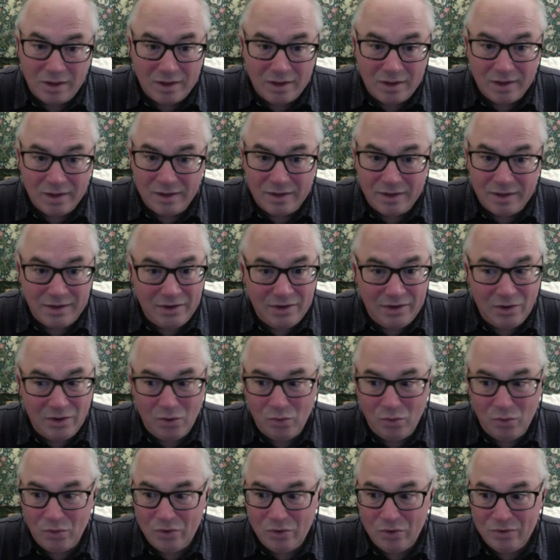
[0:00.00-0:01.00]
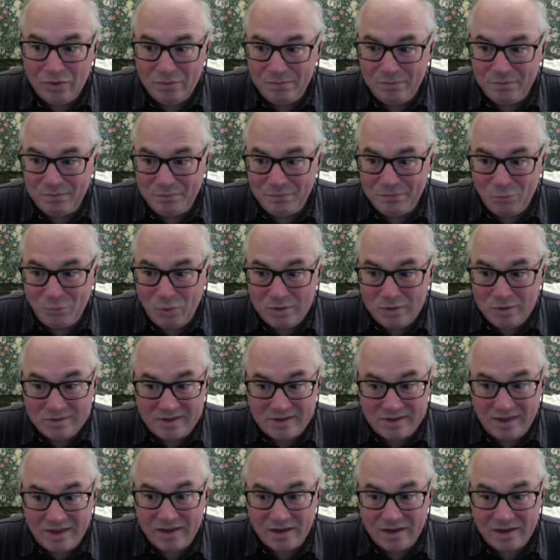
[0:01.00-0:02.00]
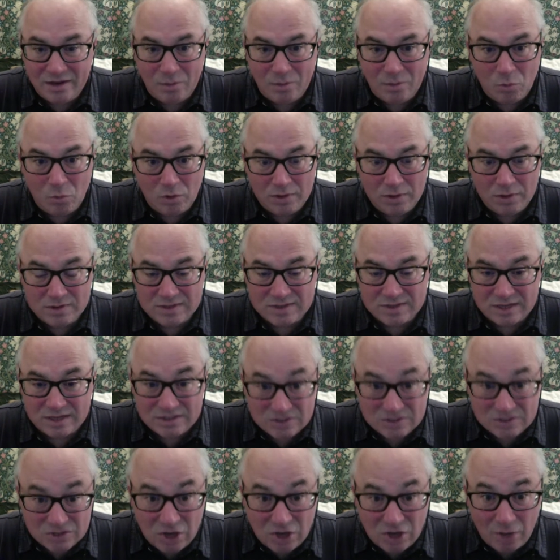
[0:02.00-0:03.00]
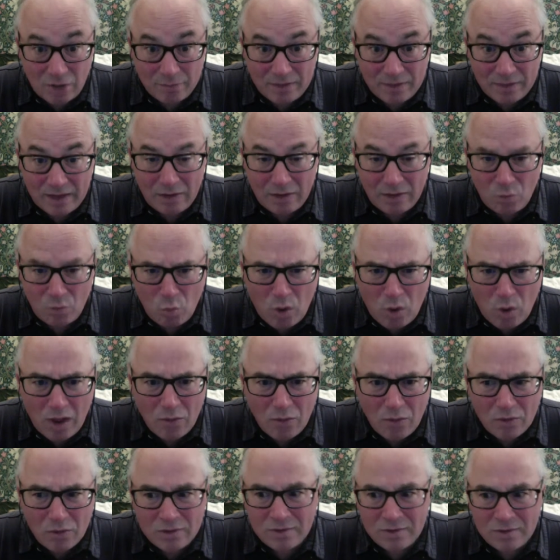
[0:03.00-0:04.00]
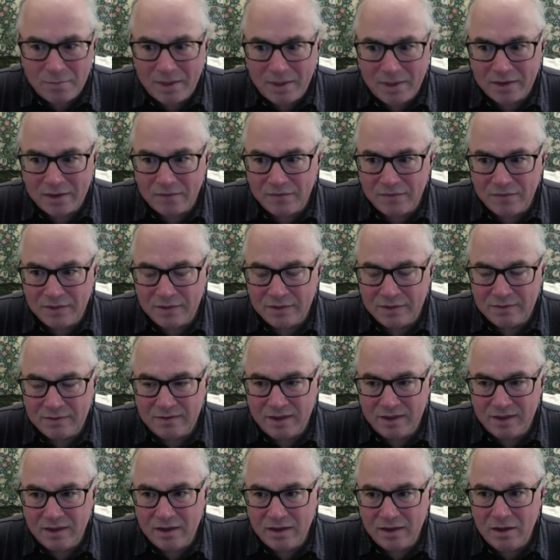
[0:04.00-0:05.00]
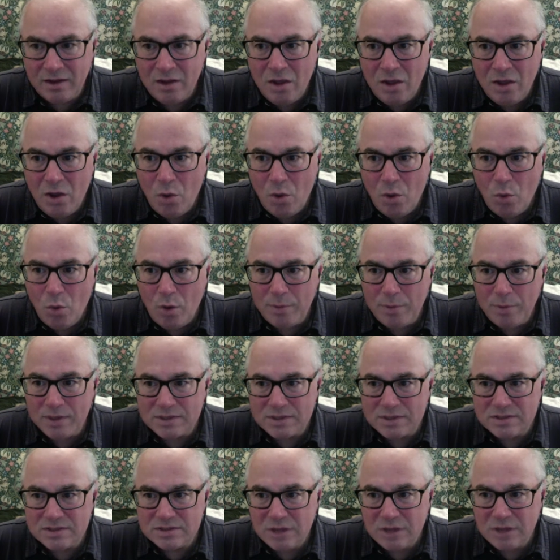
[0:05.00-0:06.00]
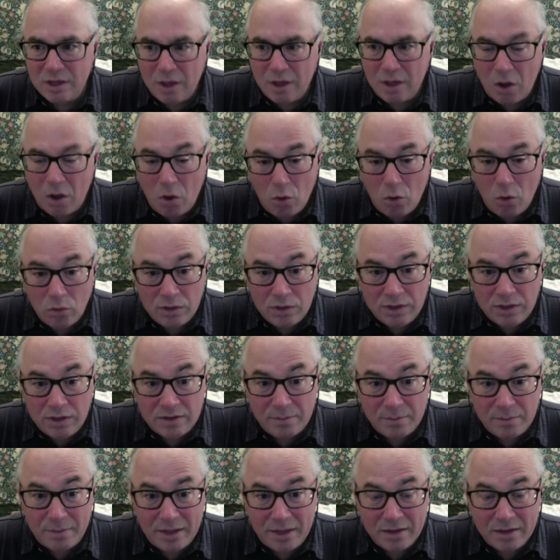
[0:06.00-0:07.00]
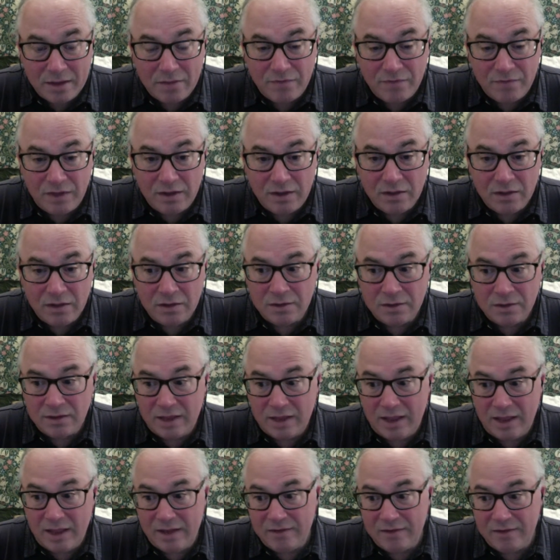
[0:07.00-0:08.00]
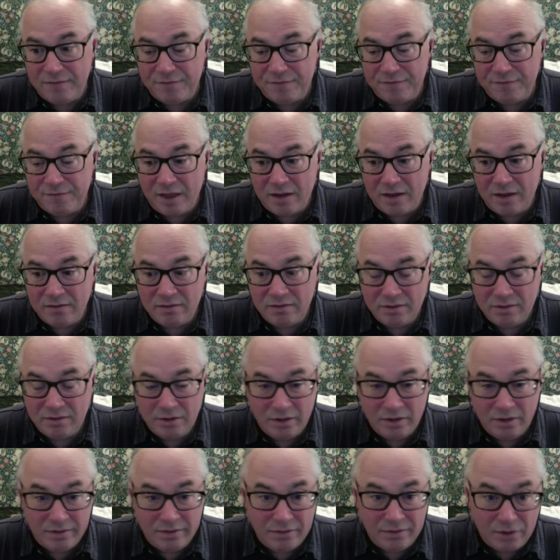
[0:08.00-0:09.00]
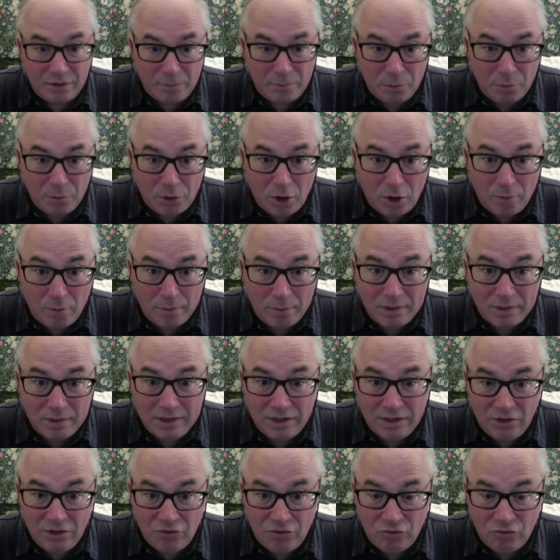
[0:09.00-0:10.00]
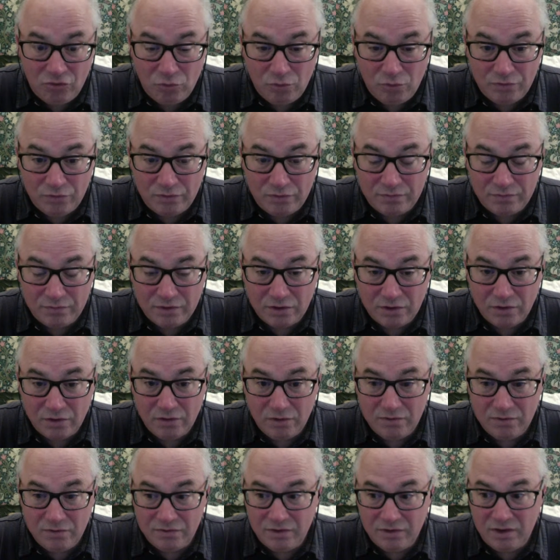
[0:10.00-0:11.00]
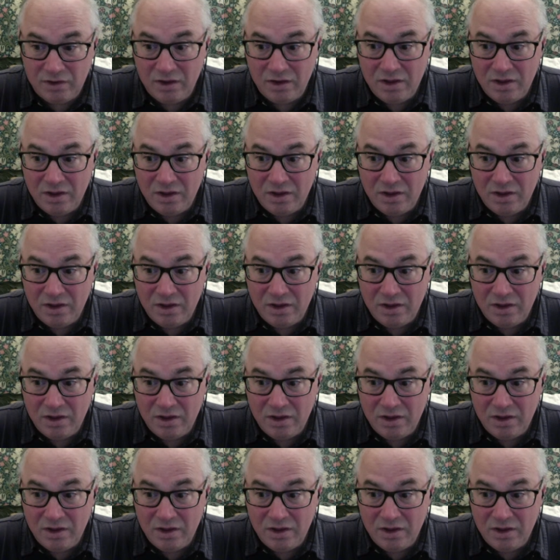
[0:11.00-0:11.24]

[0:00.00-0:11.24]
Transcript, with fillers: uh, you know, wouldn't take it anymore, and they said, "Stop that." Why wouldn't the Bank of England take it? Well, because only the Bank of England and the Fed, they're monopoly issuers of the currency.